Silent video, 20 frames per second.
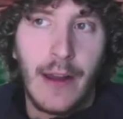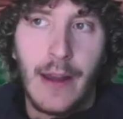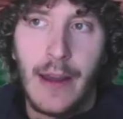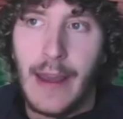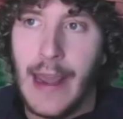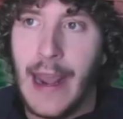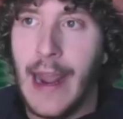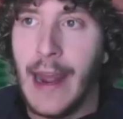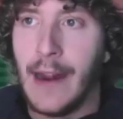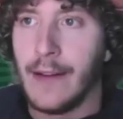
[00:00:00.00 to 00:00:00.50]

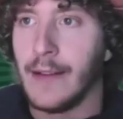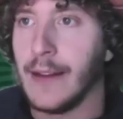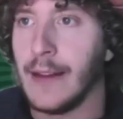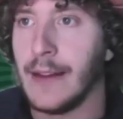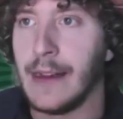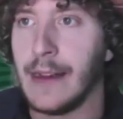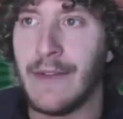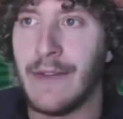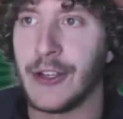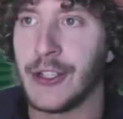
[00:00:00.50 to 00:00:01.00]
and it
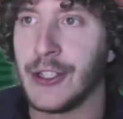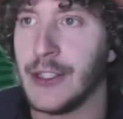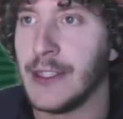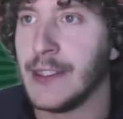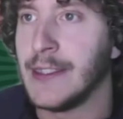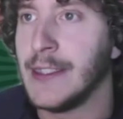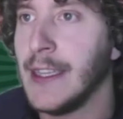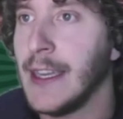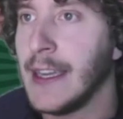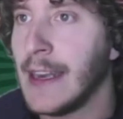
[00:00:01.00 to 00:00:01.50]
leverages the
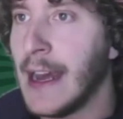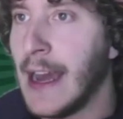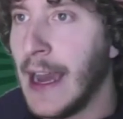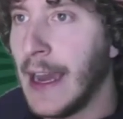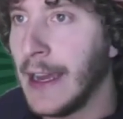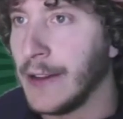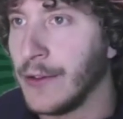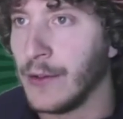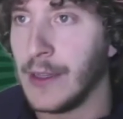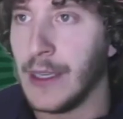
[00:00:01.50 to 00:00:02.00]

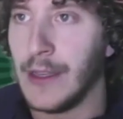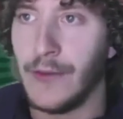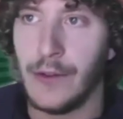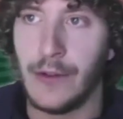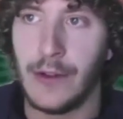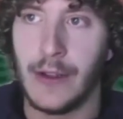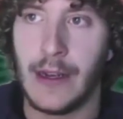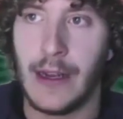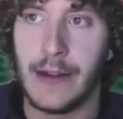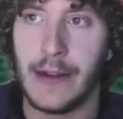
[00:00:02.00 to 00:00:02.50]
CNI to give you
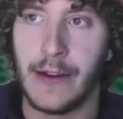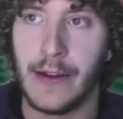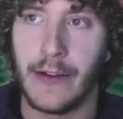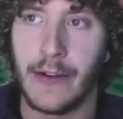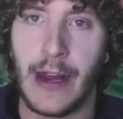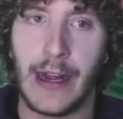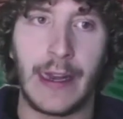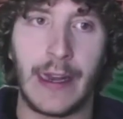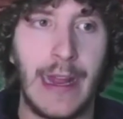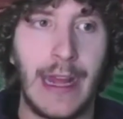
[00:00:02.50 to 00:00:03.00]
the
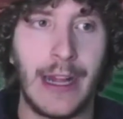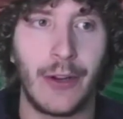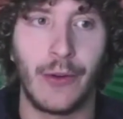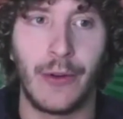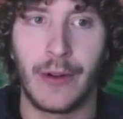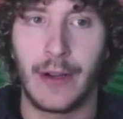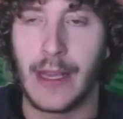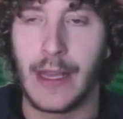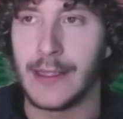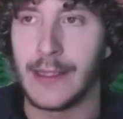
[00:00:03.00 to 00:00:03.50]
right
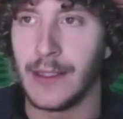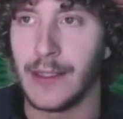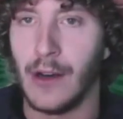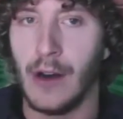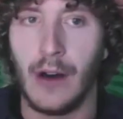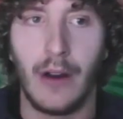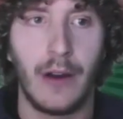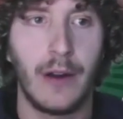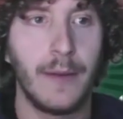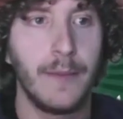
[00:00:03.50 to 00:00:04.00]
network and so
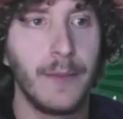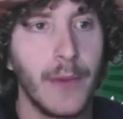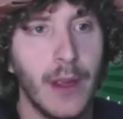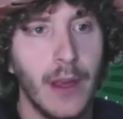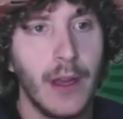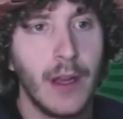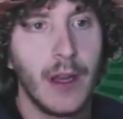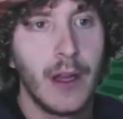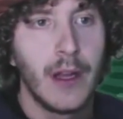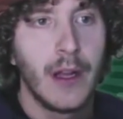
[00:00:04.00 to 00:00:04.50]
on.
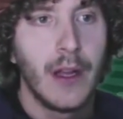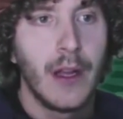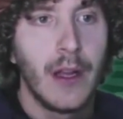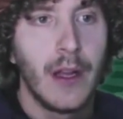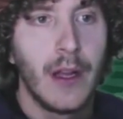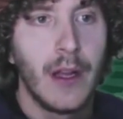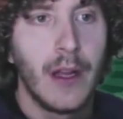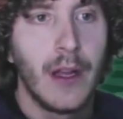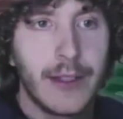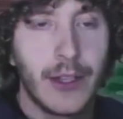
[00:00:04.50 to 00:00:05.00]

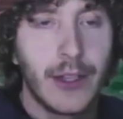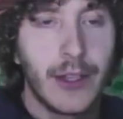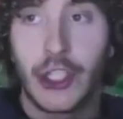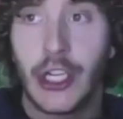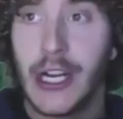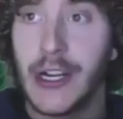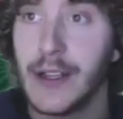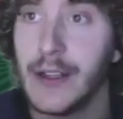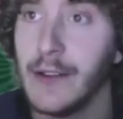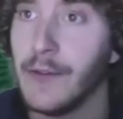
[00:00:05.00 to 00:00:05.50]
So
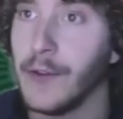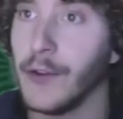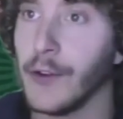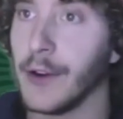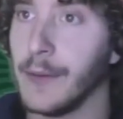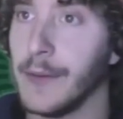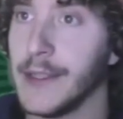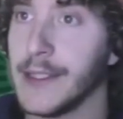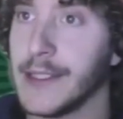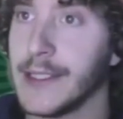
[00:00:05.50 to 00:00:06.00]
shared
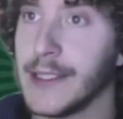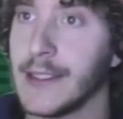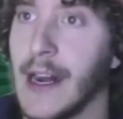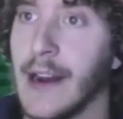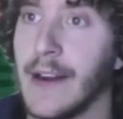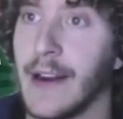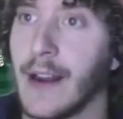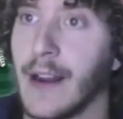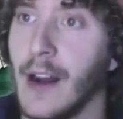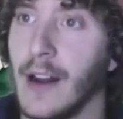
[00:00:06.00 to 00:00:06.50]
informers
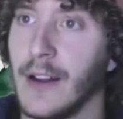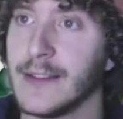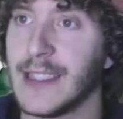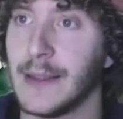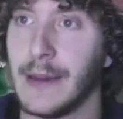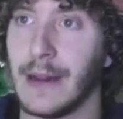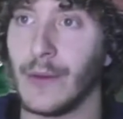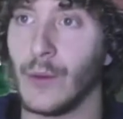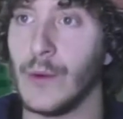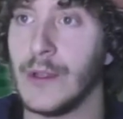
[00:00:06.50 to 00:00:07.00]
are a concept
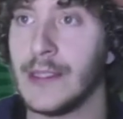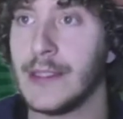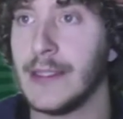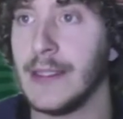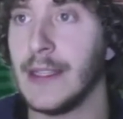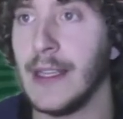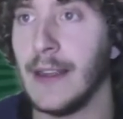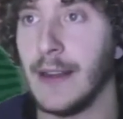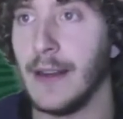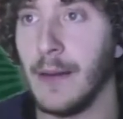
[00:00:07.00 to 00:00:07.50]
that we
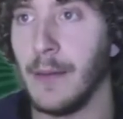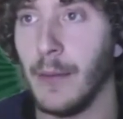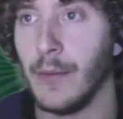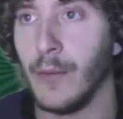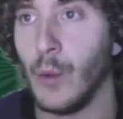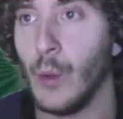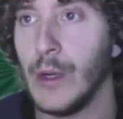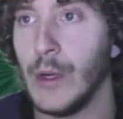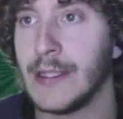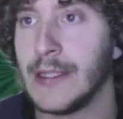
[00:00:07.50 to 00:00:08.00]

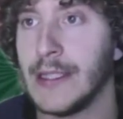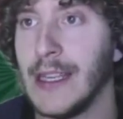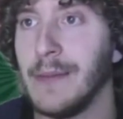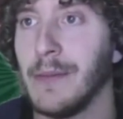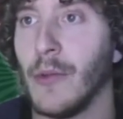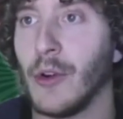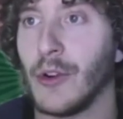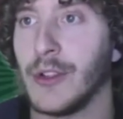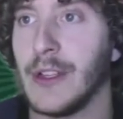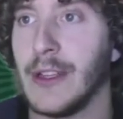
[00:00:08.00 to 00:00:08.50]
will see in
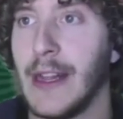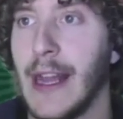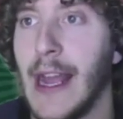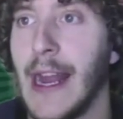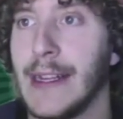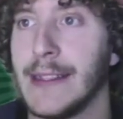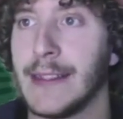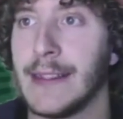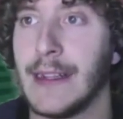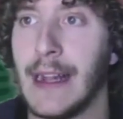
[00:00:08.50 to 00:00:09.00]
more
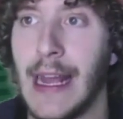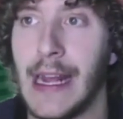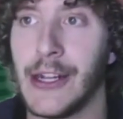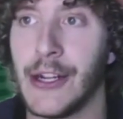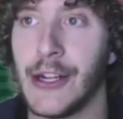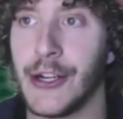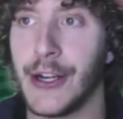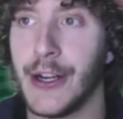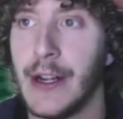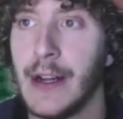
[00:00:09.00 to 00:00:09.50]
details
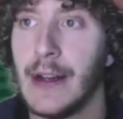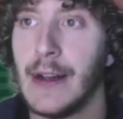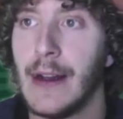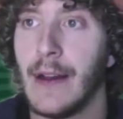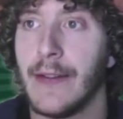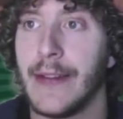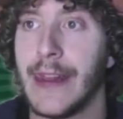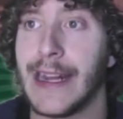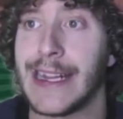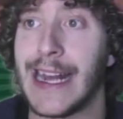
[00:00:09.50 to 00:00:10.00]
later,
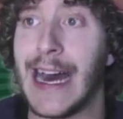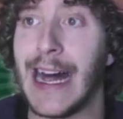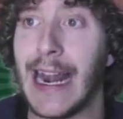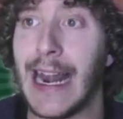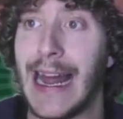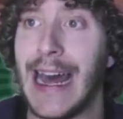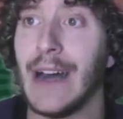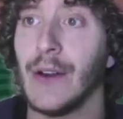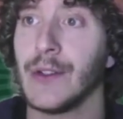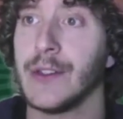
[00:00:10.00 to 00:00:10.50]
that
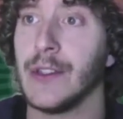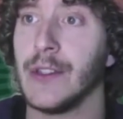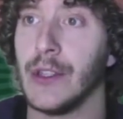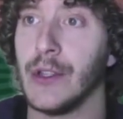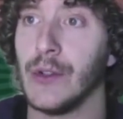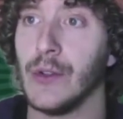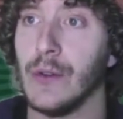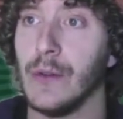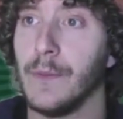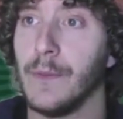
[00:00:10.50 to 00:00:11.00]
allows
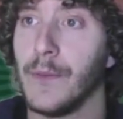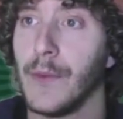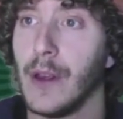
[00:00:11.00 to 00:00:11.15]
you